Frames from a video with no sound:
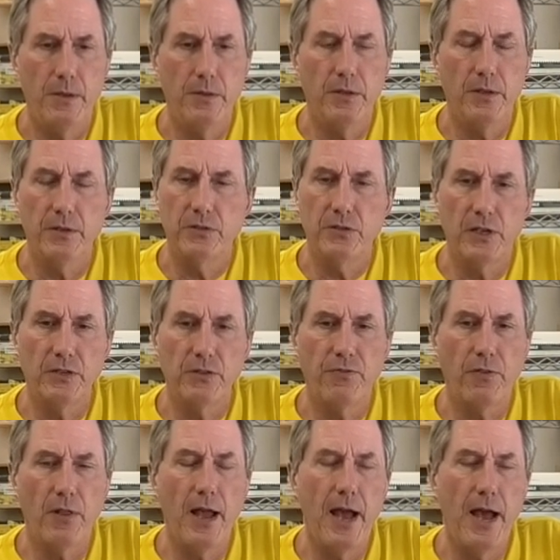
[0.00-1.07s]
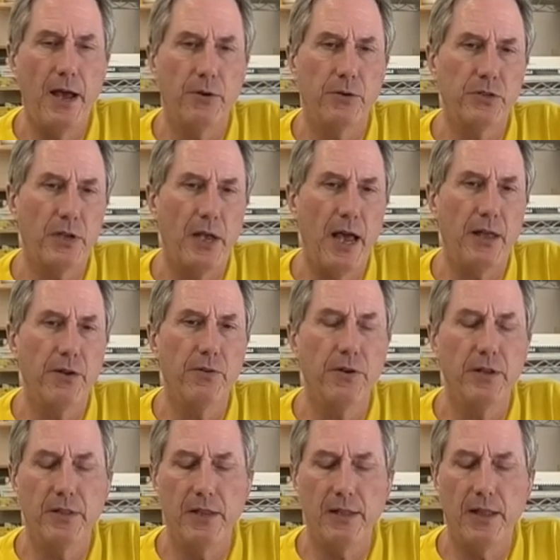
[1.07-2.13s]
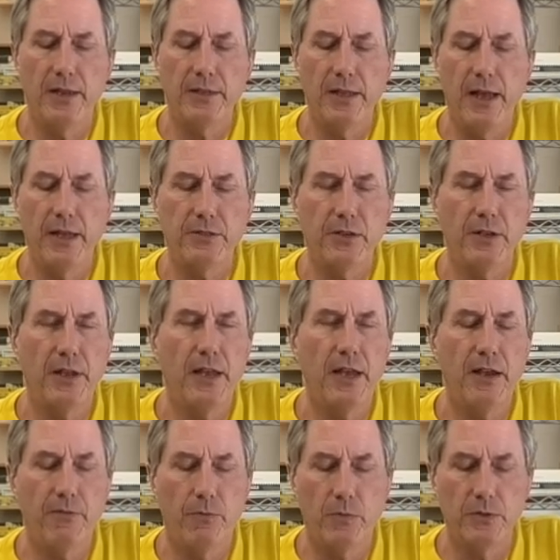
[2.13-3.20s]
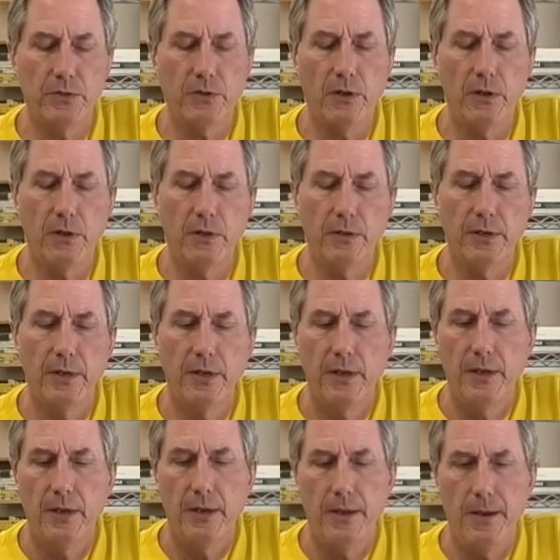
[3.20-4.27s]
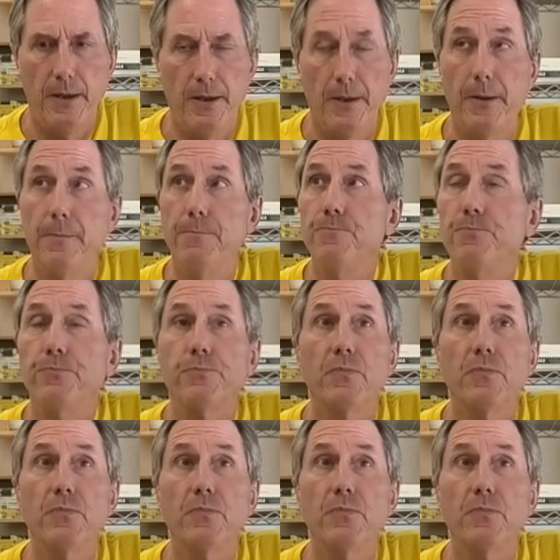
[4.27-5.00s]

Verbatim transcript: that says flat or satin or anything like that, it's gonna have what's called, um,